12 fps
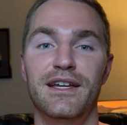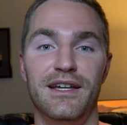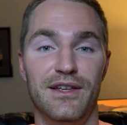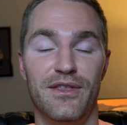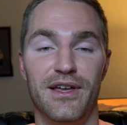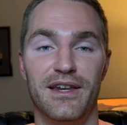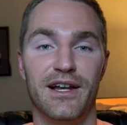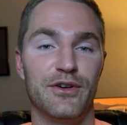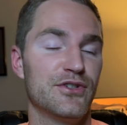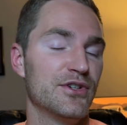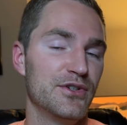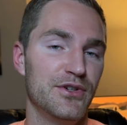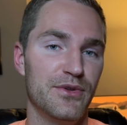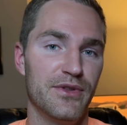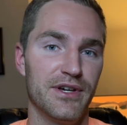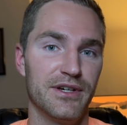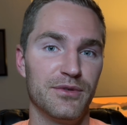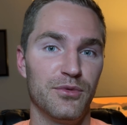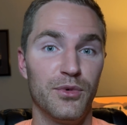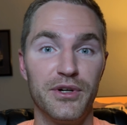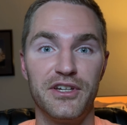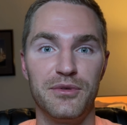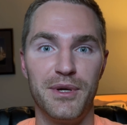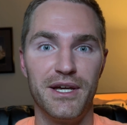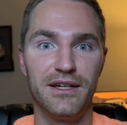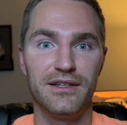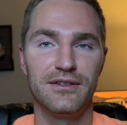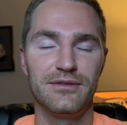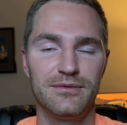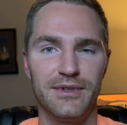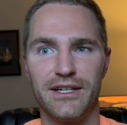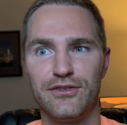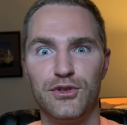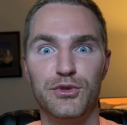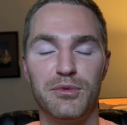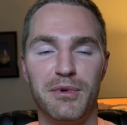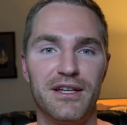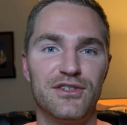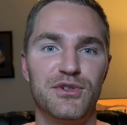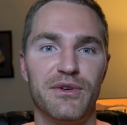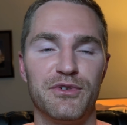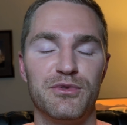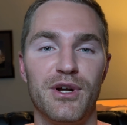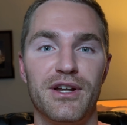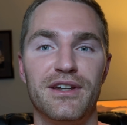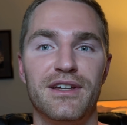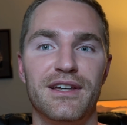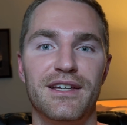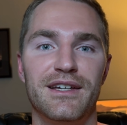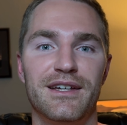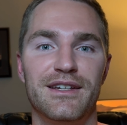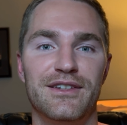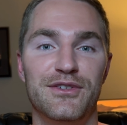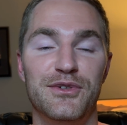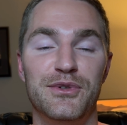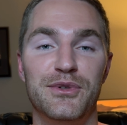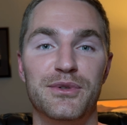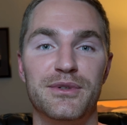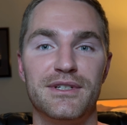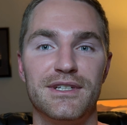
and then I'll show you the 1 command, I guess 2 commands you have to run to